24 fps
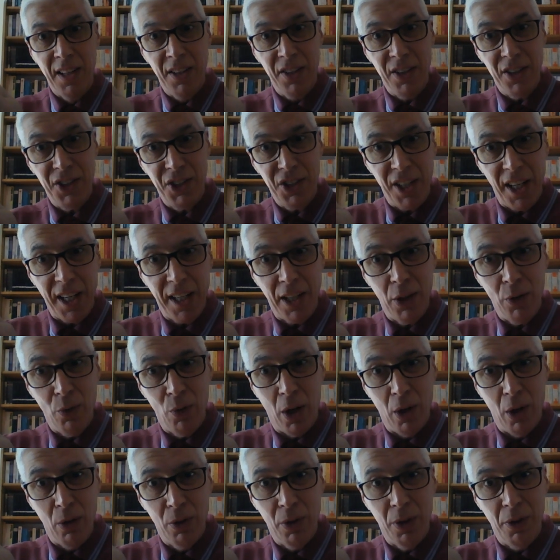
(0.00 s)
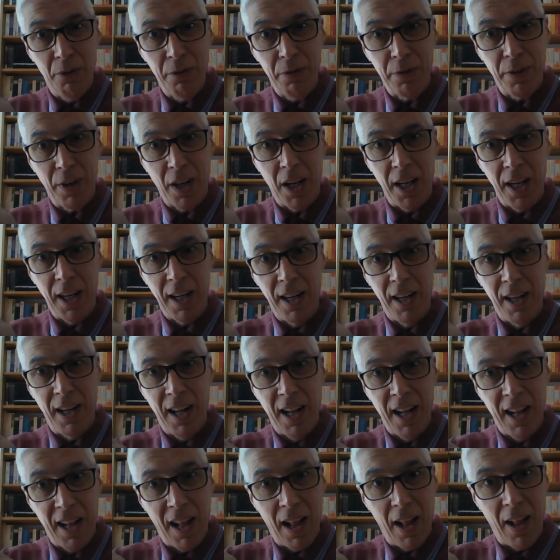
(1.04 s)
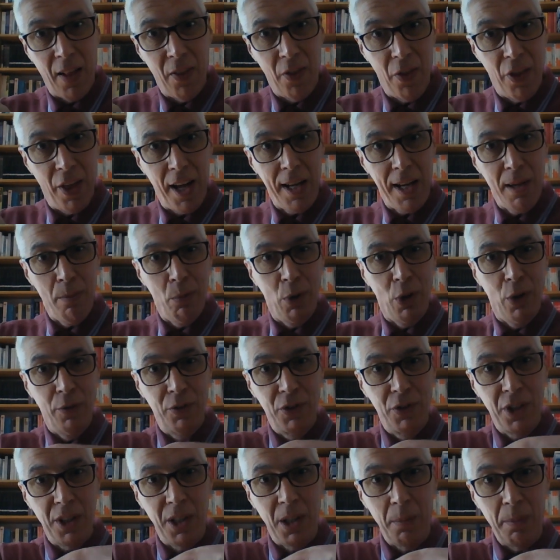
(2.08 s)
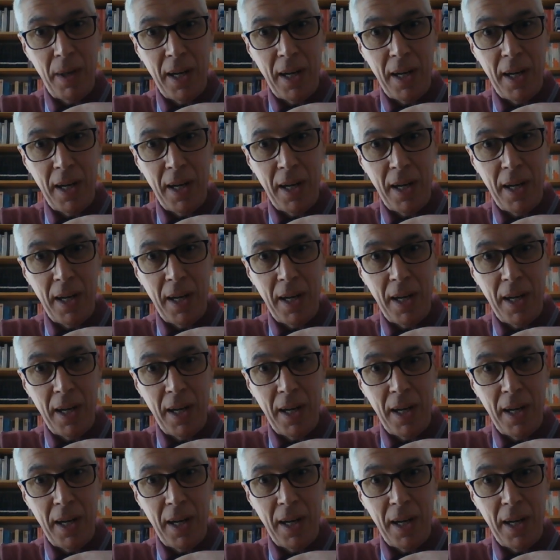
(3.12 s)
The second row can fire, and they move to the